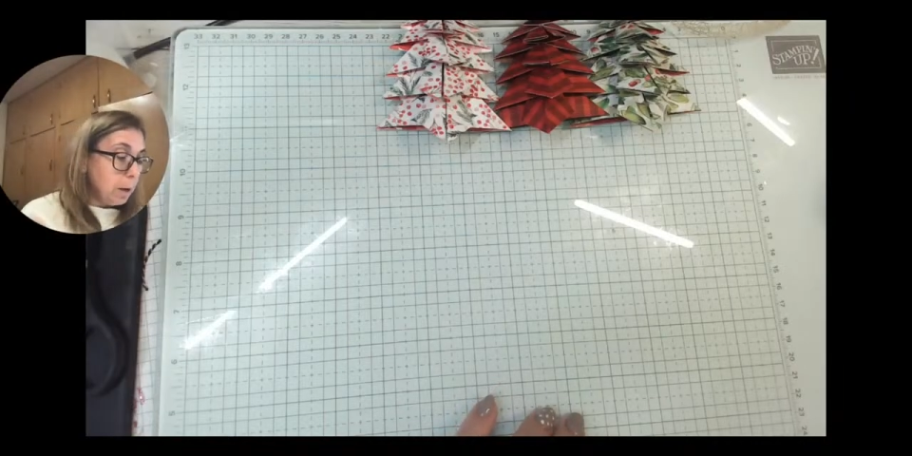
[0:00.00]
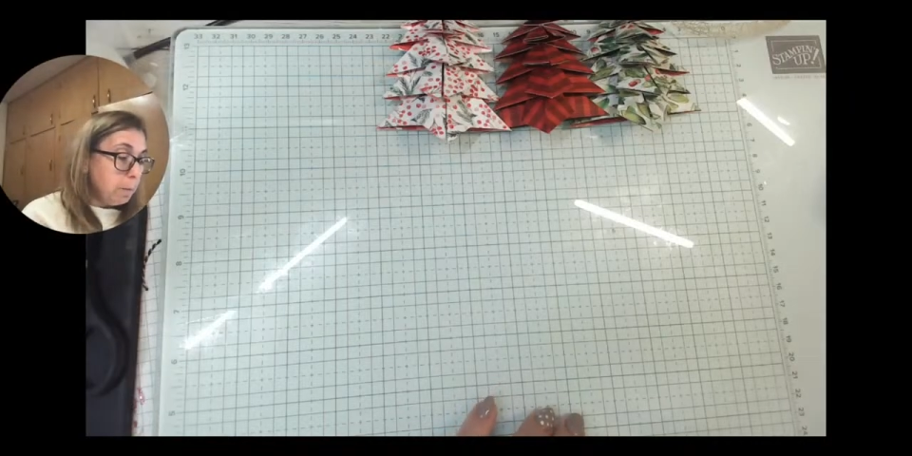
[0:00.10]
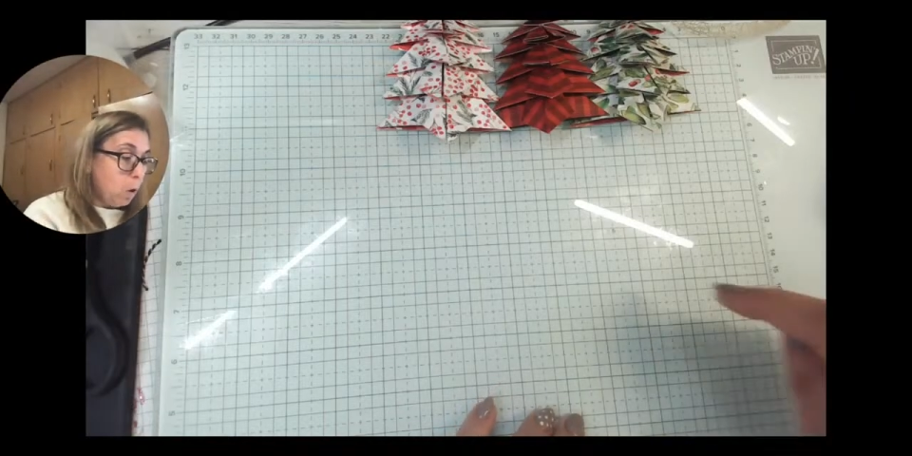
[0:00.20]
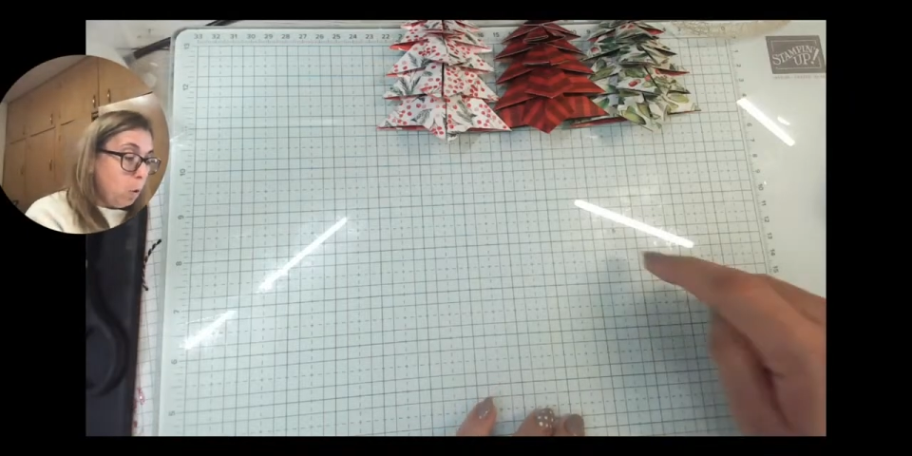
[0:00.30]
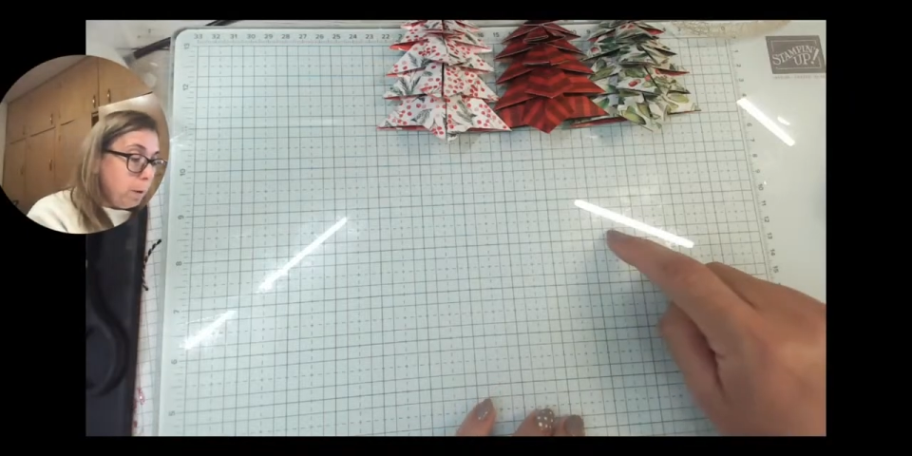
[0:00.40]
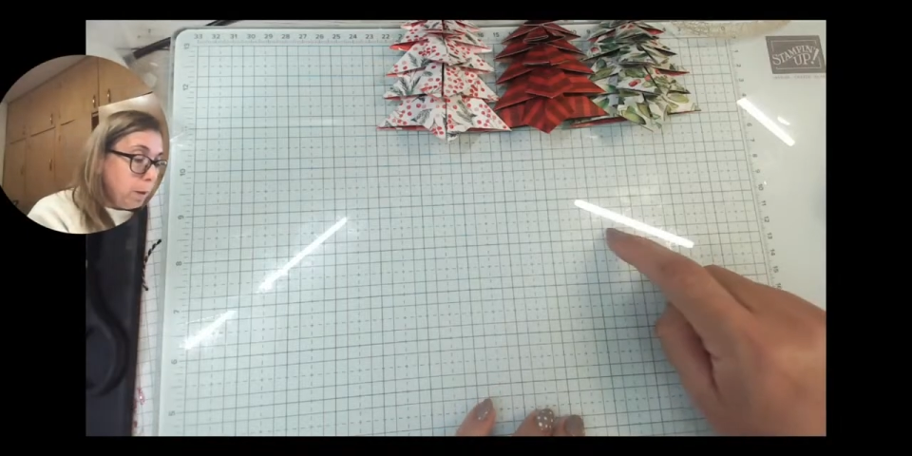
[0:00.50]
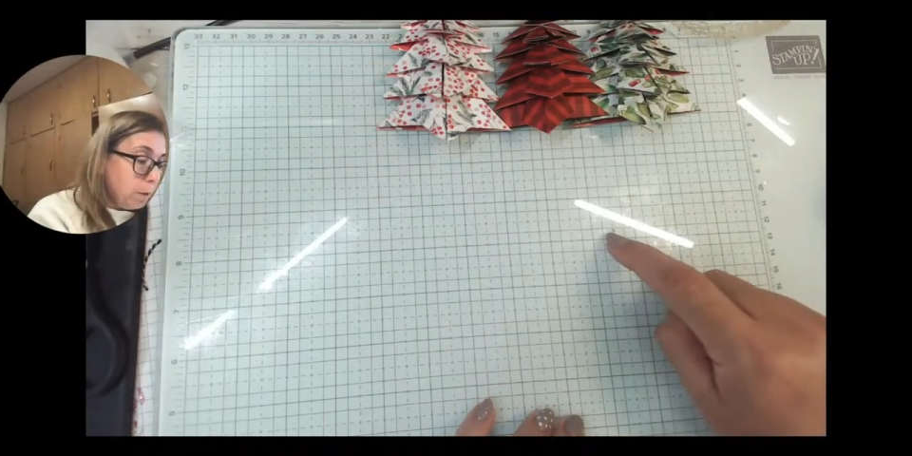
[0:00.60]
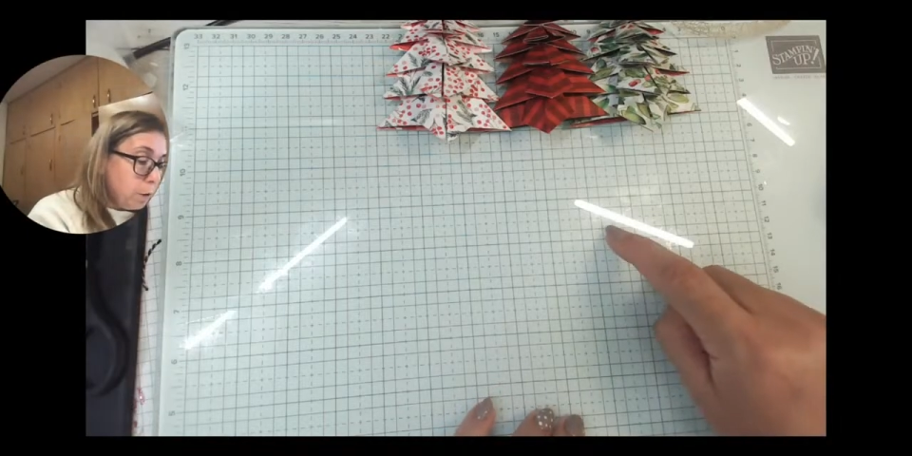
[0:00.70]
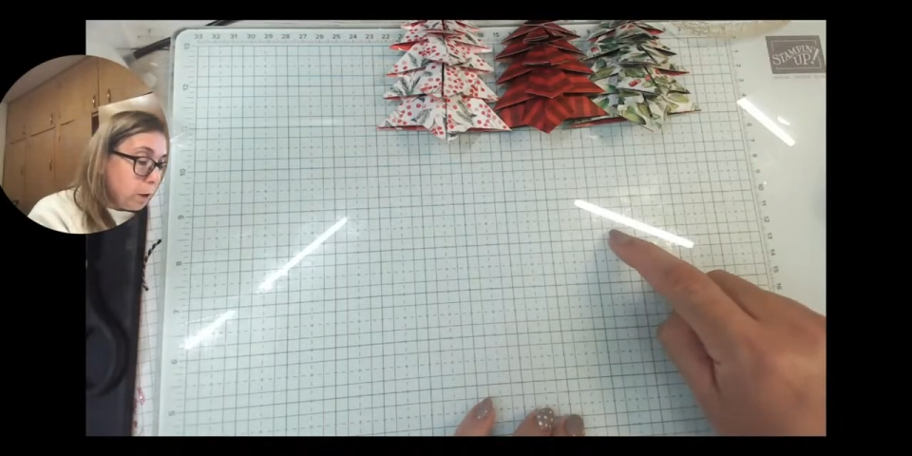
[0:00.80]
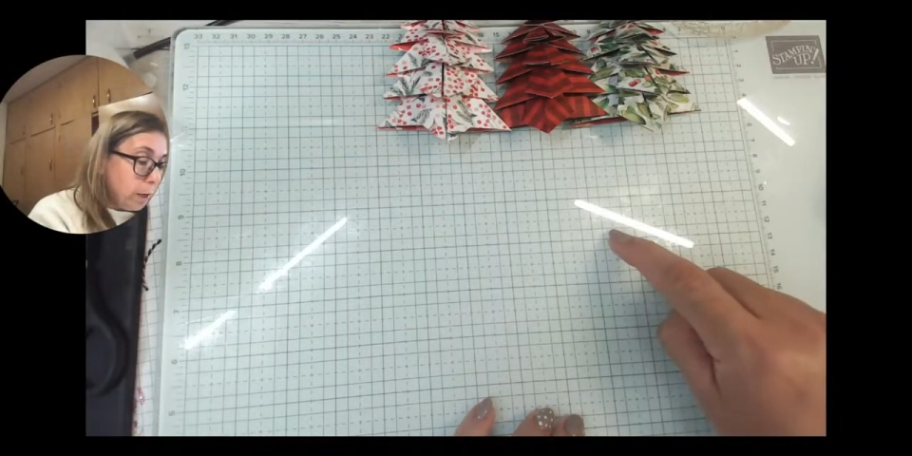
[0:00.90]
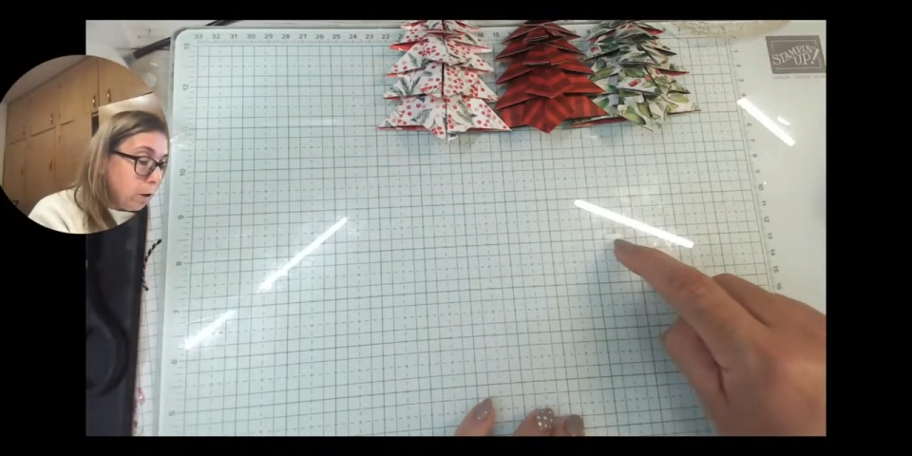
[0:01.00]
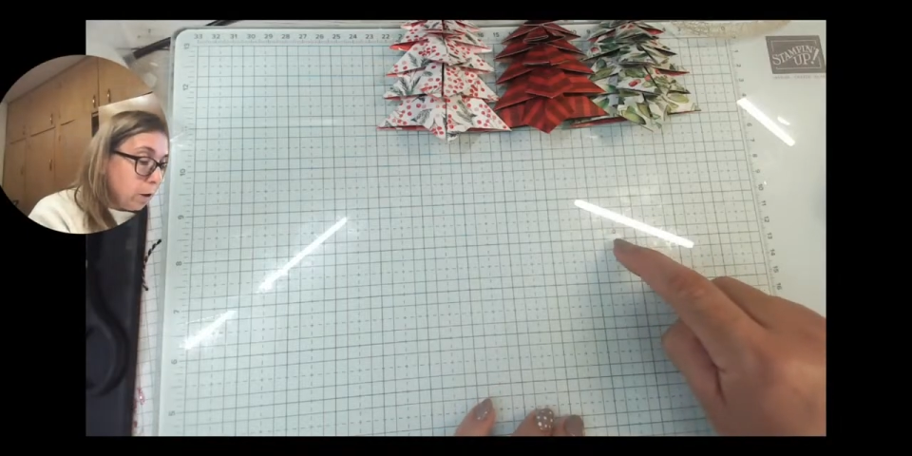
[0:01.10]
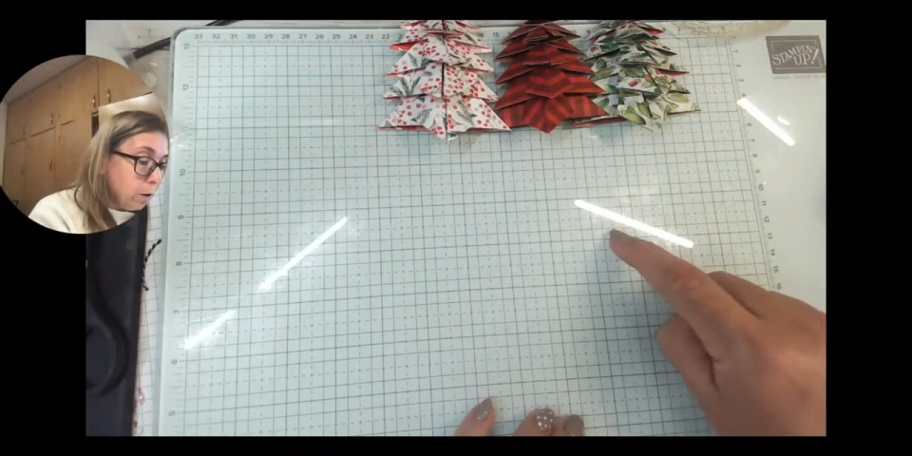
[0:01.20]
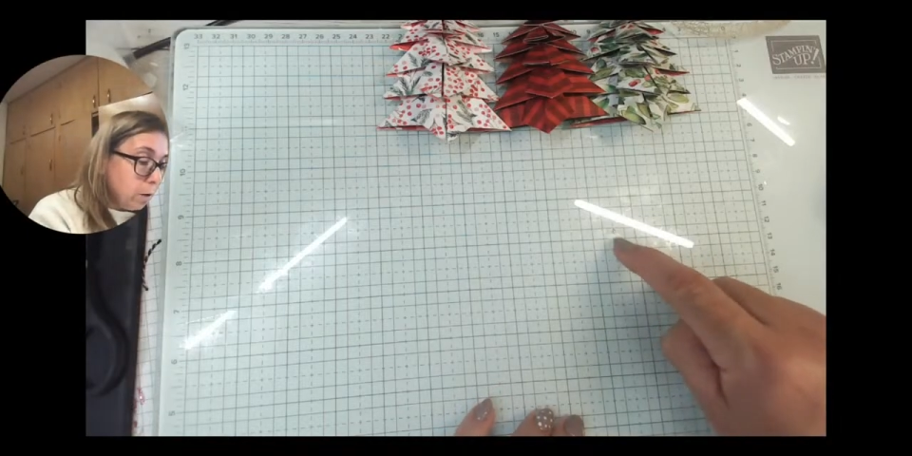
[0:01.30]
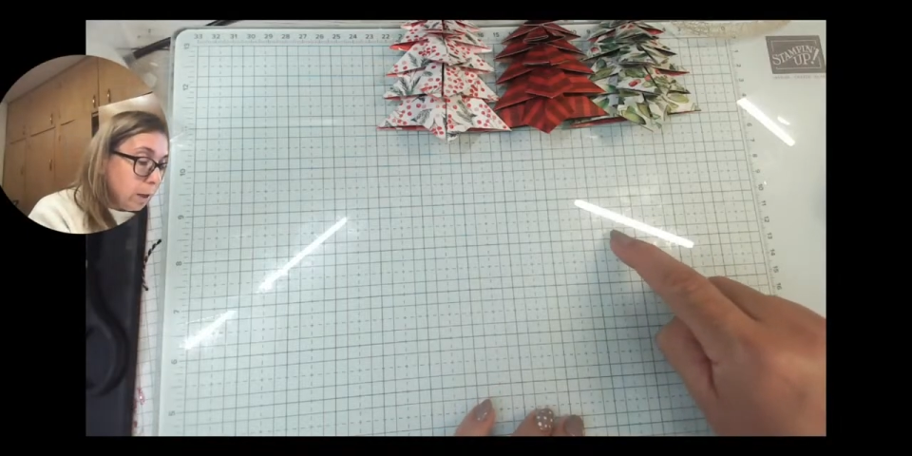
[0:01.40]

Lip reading: I'm hoping that if you're here,